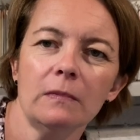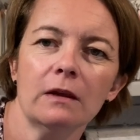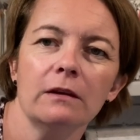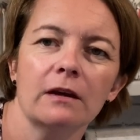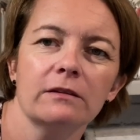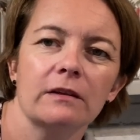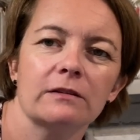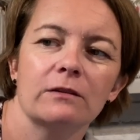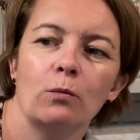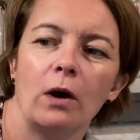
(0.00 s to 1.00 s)
yeah, so that's
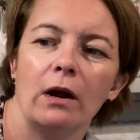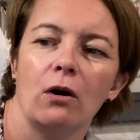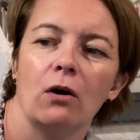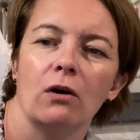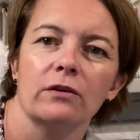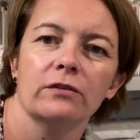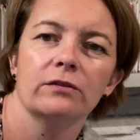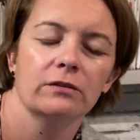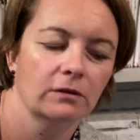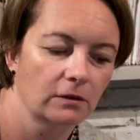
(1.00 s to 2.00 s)
the white
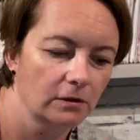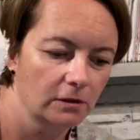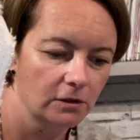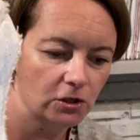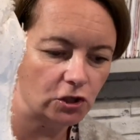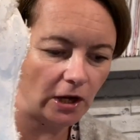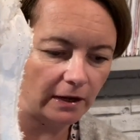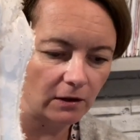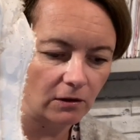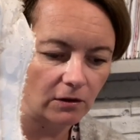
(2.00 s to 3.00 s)
hearts
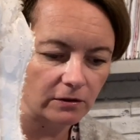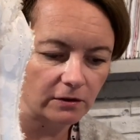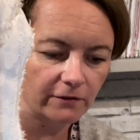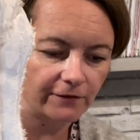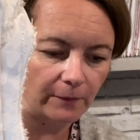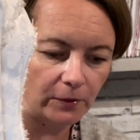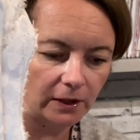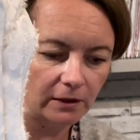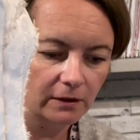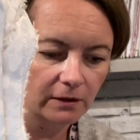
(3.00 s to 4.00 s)
jacquard
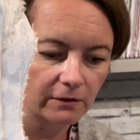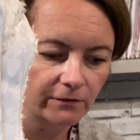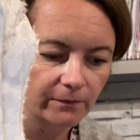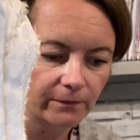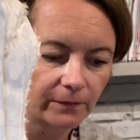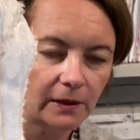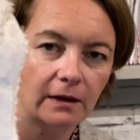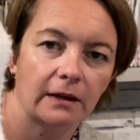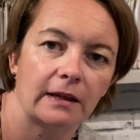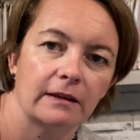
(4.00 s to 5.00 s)
fabric, and
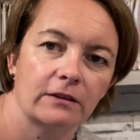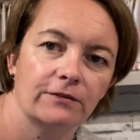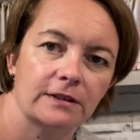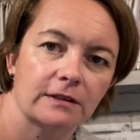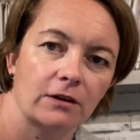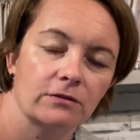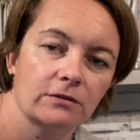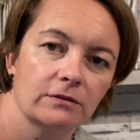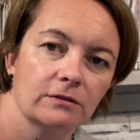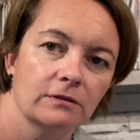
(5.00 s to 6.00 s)
again, that's viscose.
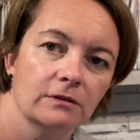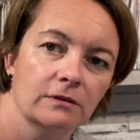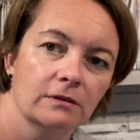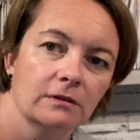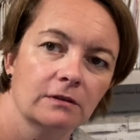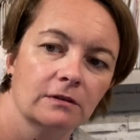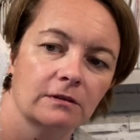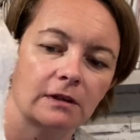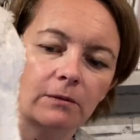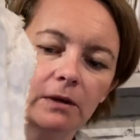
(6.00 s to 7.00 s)

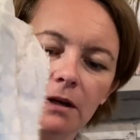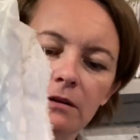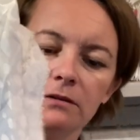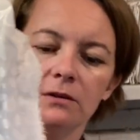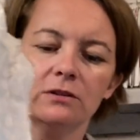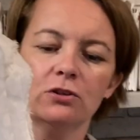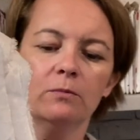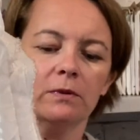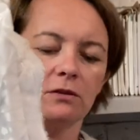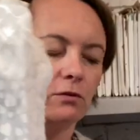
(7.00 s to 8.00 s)
There we go. So it's
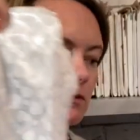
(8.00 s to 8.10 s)
super sort